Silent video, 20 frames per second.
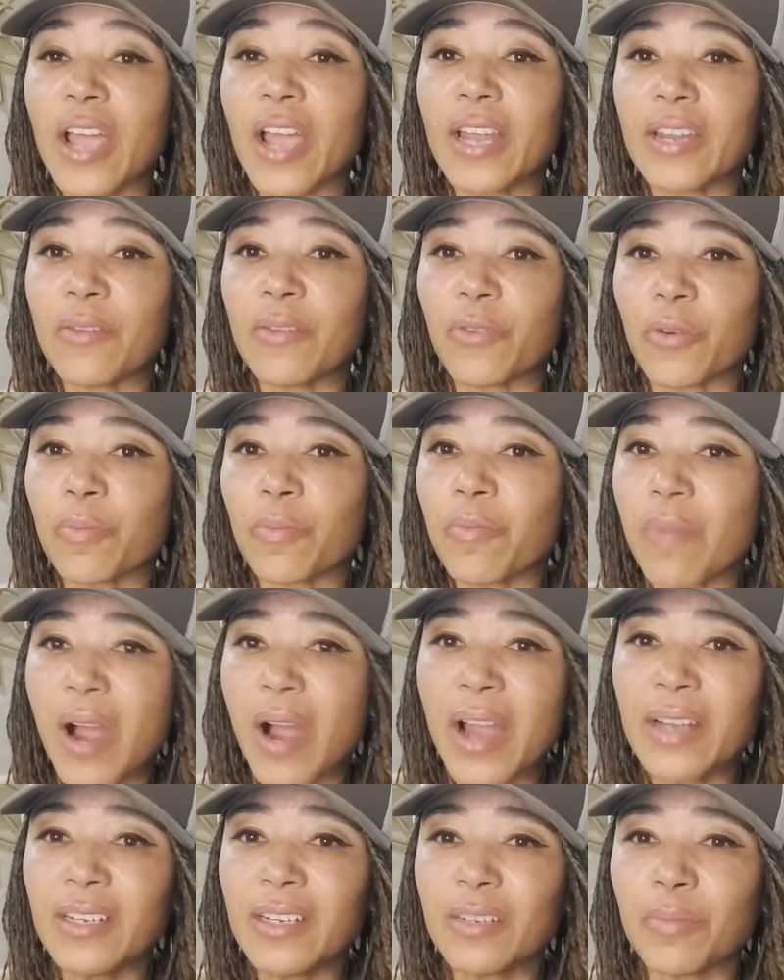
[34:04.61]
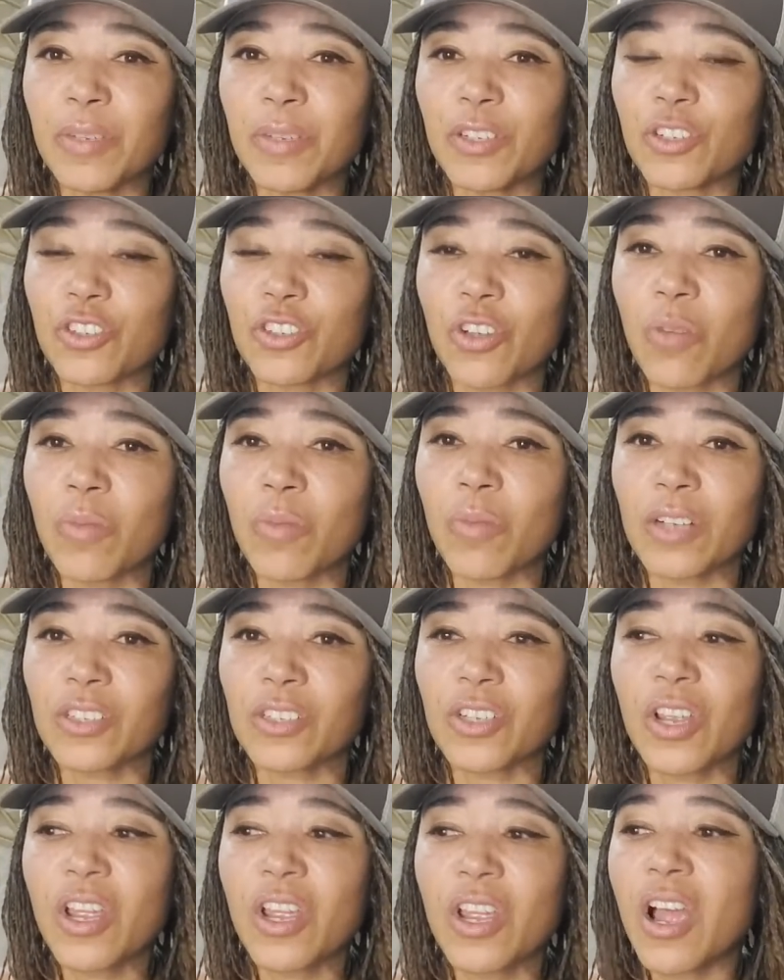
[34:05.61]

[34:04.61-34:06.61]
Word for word: and it reminded me so much